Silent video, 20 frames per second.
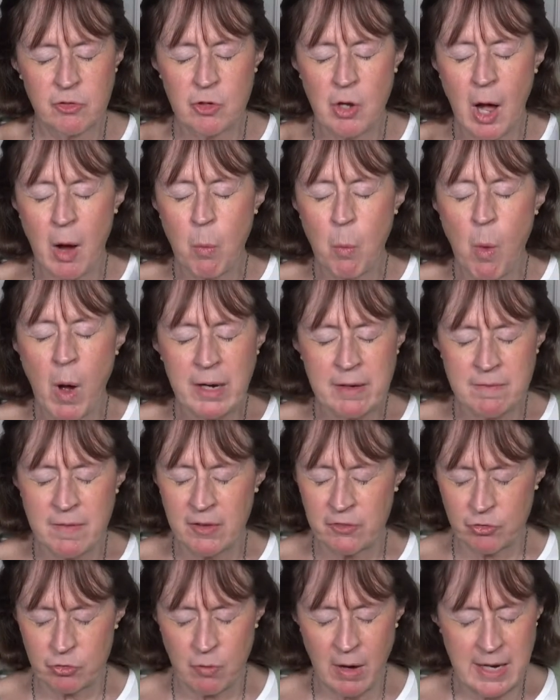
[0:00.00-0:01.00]
not one of
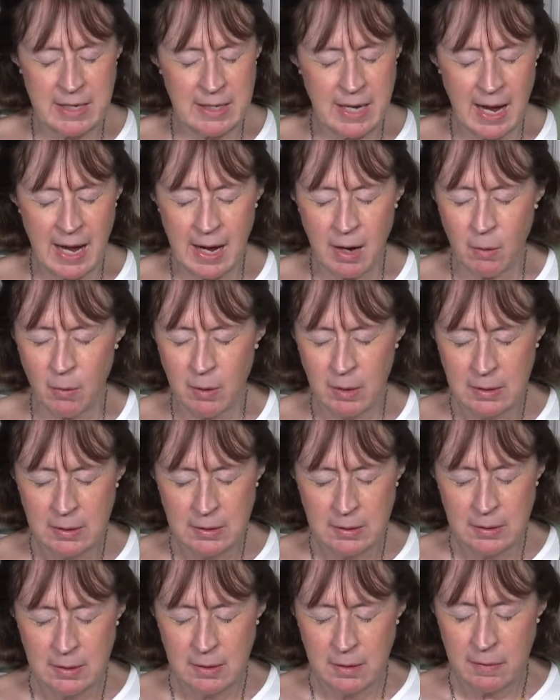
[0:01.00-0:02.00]
us right now
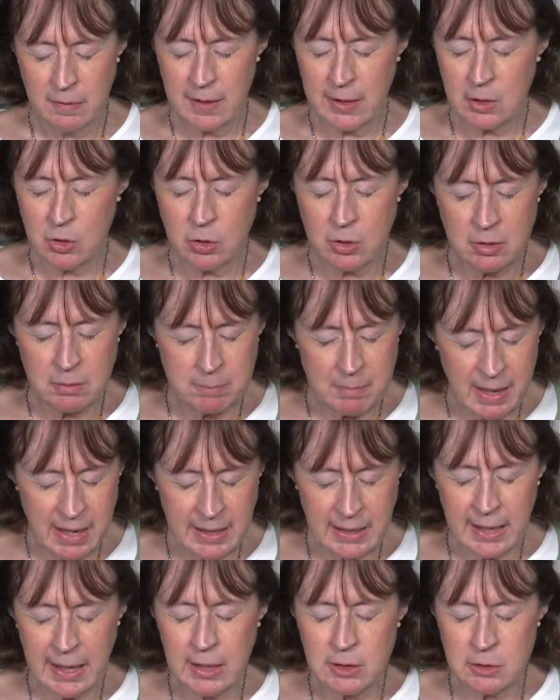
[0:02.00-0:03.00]
that couldn't
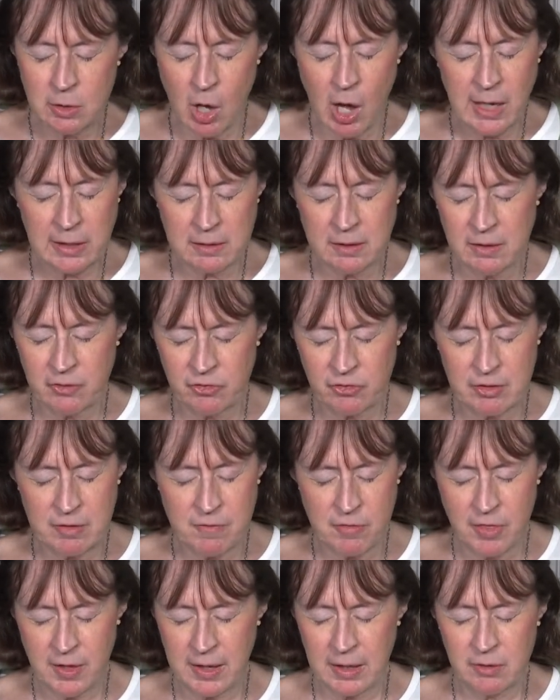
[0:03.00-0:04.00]
make a long list of
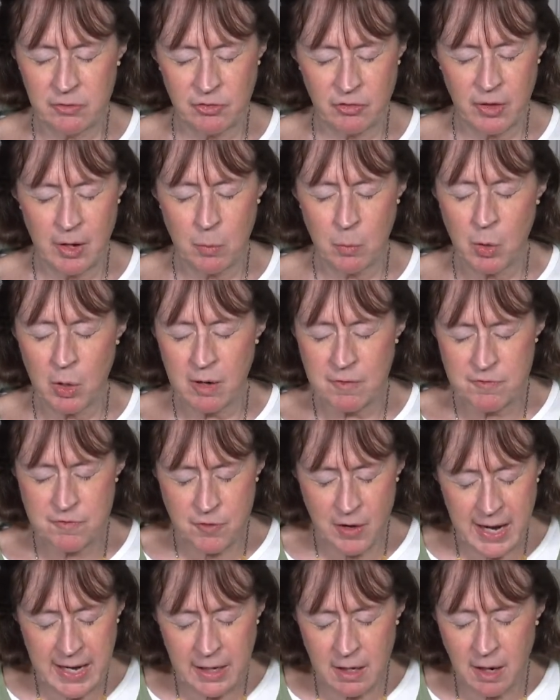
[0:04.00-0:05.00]
things that we're
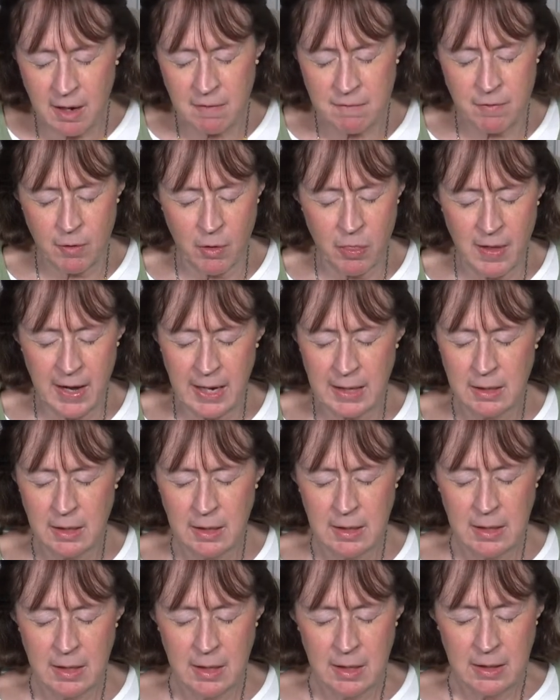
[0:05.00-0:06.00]
afraid of or that
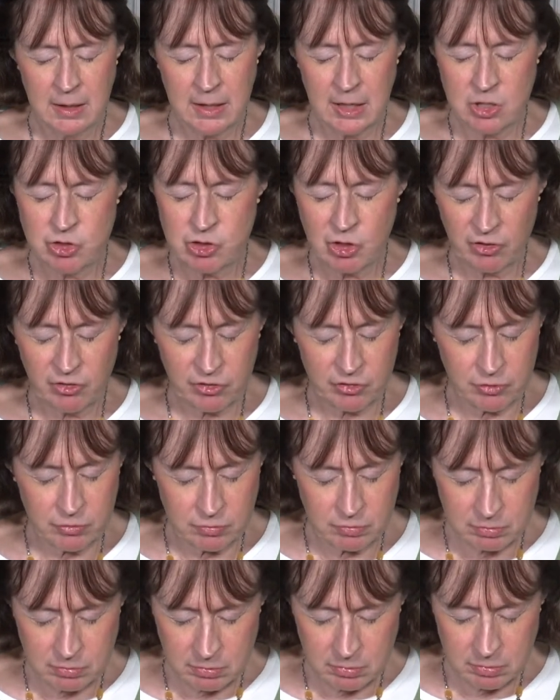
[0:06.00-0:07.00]
can just
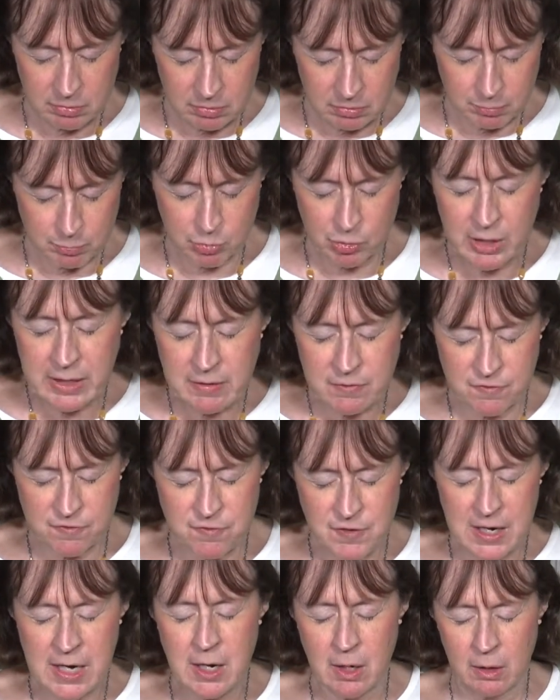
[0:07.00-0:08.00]
bring
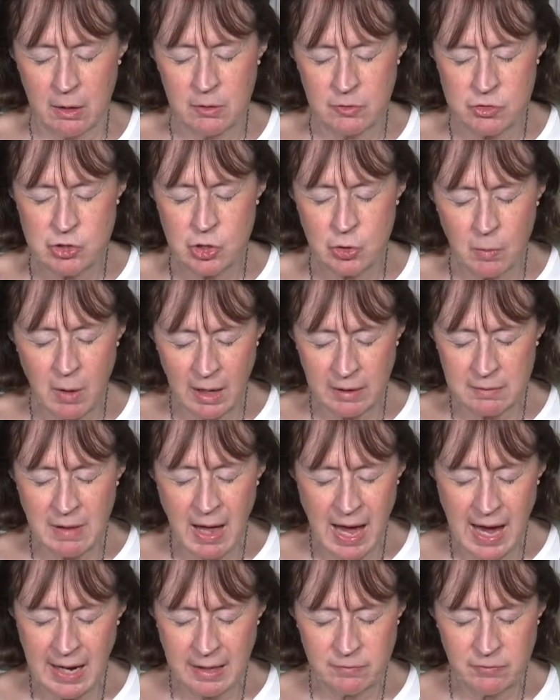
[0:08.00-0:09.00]
fear to our
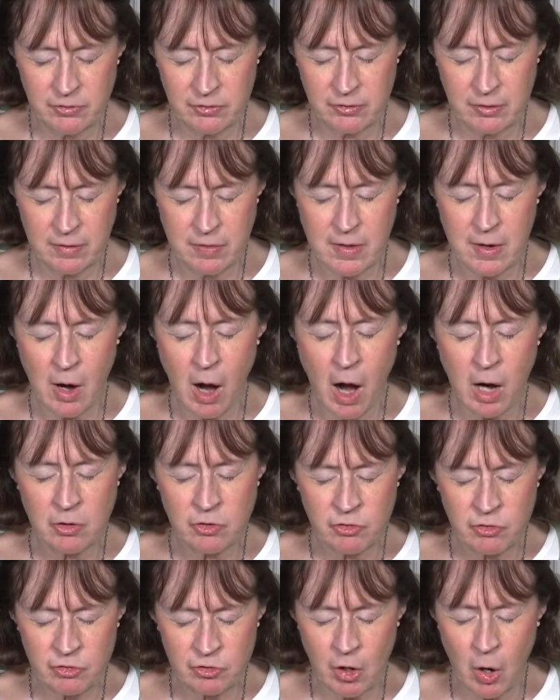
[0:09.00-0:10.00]
lives. There are
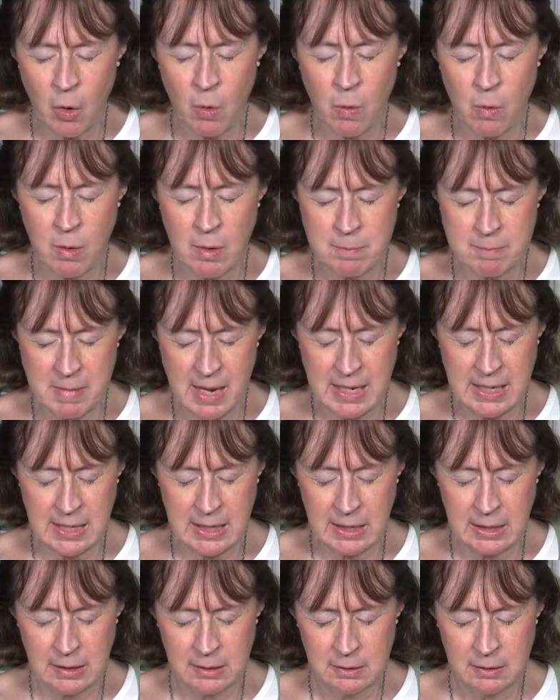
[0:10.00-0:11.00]
so
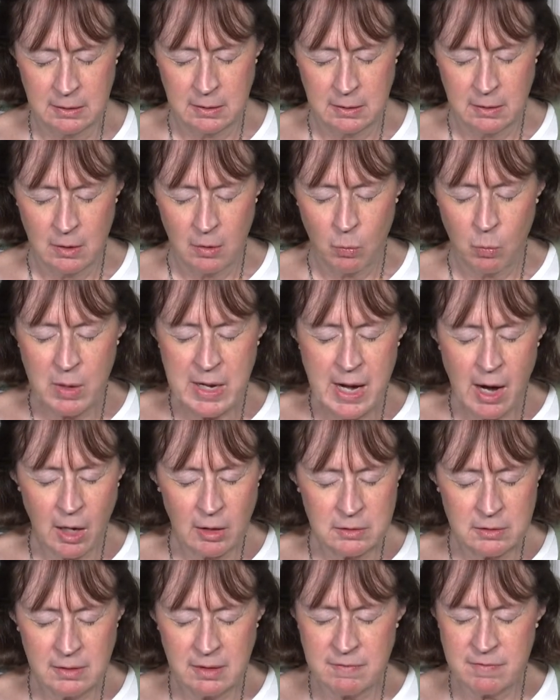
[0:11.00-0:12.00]
many. We are
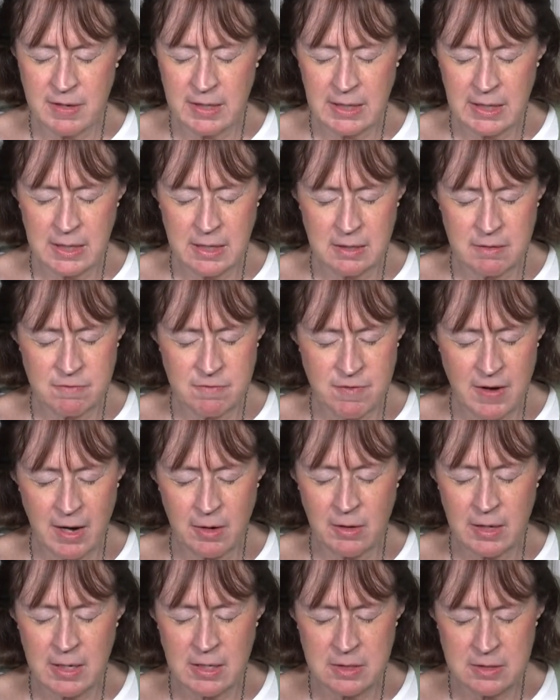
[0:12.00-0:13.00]
living in
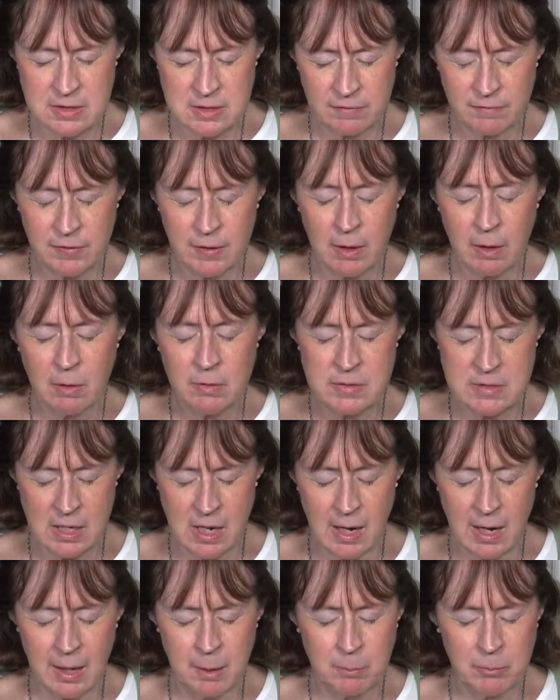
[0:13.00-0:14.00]
very difficult
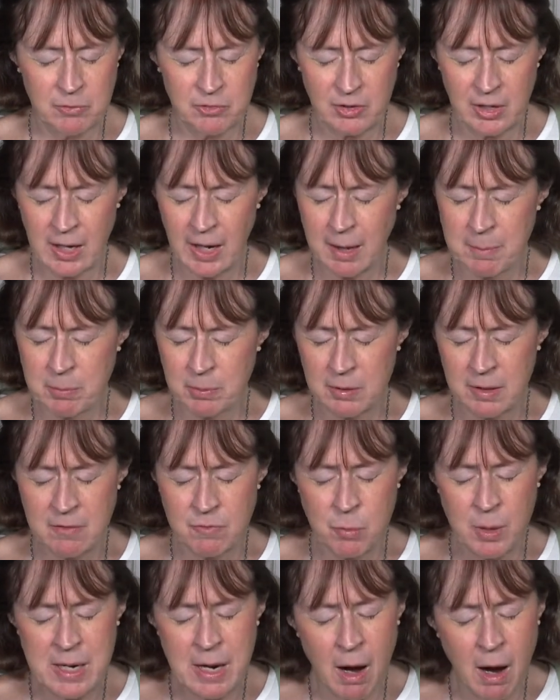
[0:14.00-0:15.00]
times, and I believe
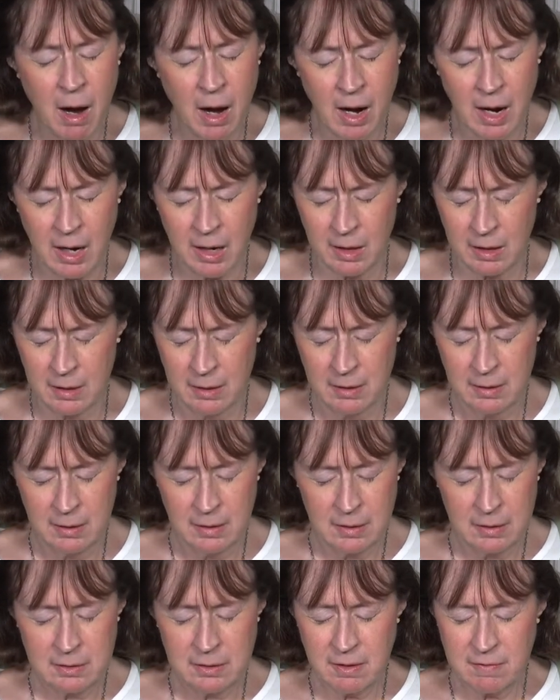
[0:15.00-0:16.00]
we are
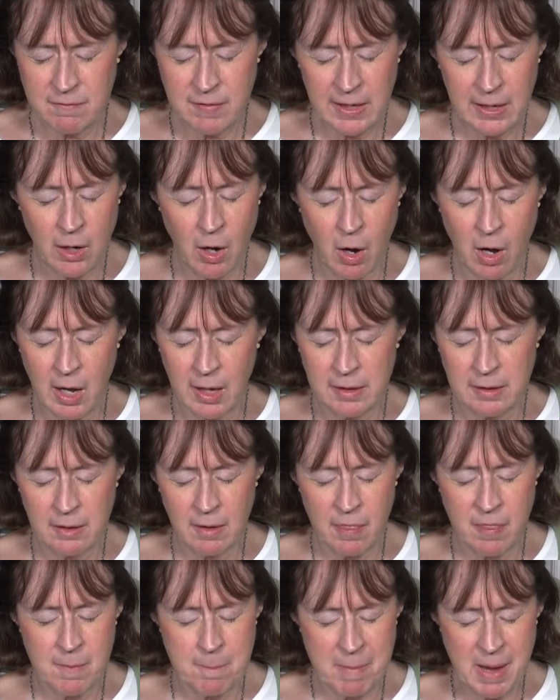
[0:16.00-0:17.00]
living on
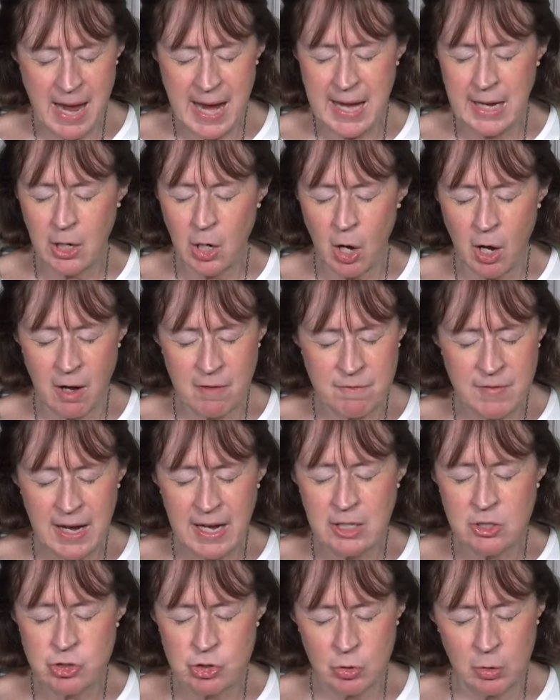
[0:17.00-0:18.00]
the bank of
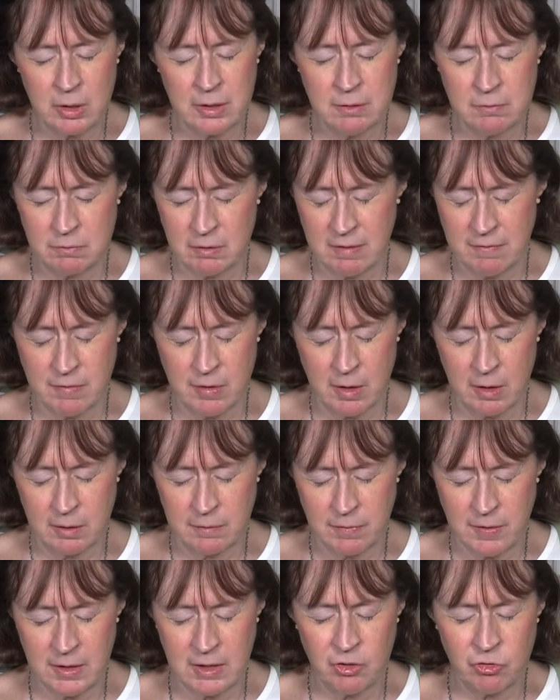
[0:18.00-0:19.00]
a Jordan River
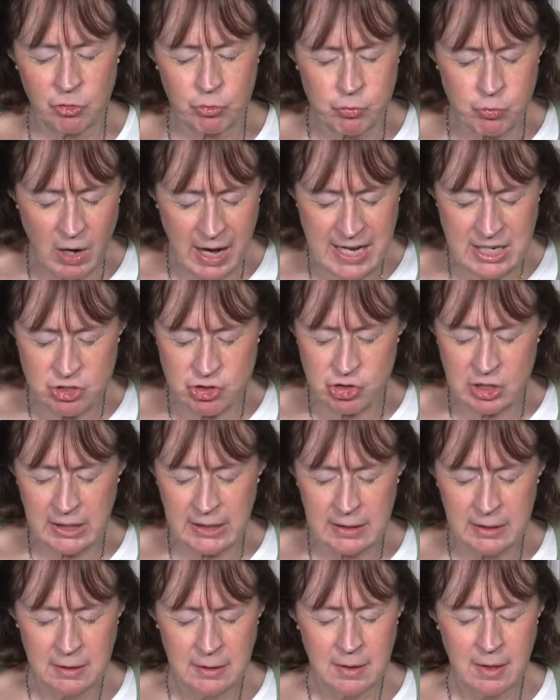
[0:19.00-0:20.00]
that is
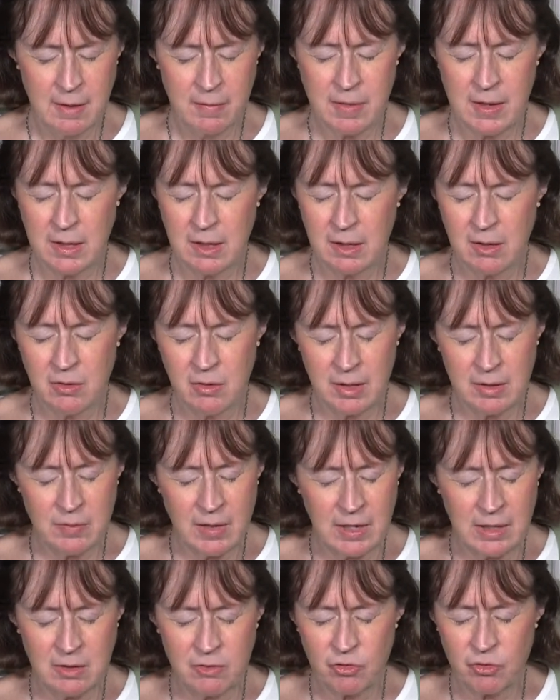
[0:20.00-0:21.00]
raging, that it
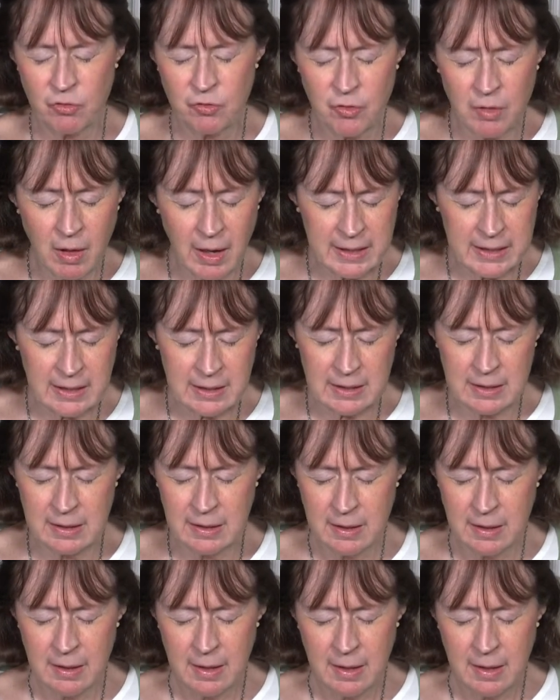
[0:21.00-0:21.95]
that is flooding,